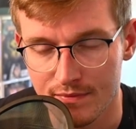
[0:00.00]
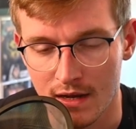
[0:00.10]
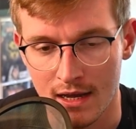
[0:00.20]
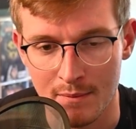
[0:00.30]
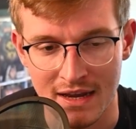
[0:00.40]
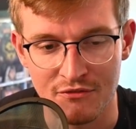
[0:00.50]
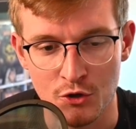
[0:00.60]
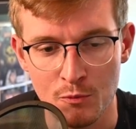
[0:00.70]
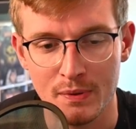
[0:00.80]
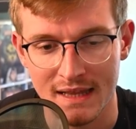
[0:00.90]
If
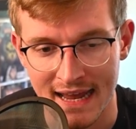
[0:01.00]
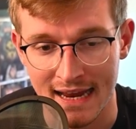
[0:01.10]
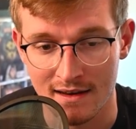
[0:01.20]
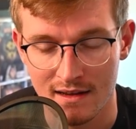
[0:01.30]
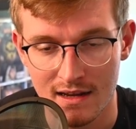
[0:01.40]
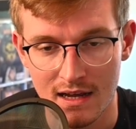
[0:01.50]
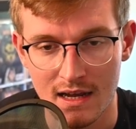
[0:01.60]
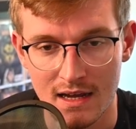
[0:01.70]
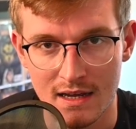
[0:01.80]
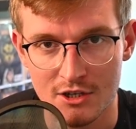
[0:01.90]
you played
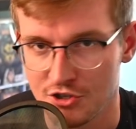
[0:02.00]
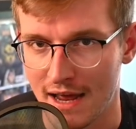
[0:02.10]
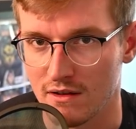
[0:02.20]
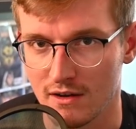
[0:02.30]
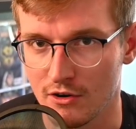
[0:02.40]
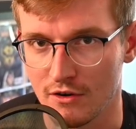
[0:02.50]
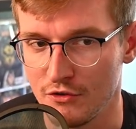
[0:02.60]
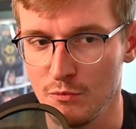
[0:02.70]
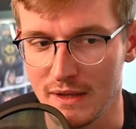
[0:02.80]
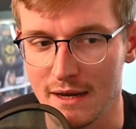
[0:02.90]
Battle
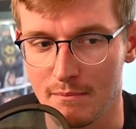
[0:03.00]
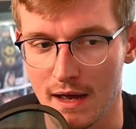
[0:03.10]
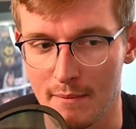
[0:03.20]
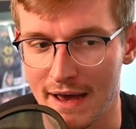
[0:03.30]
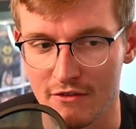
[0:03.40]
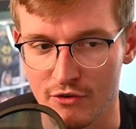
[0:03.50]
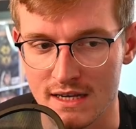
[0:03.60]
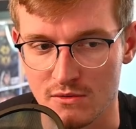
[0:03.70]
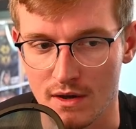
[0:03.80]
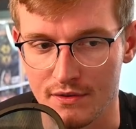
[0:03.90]
for
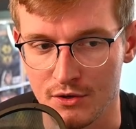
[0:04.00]
Azeroth,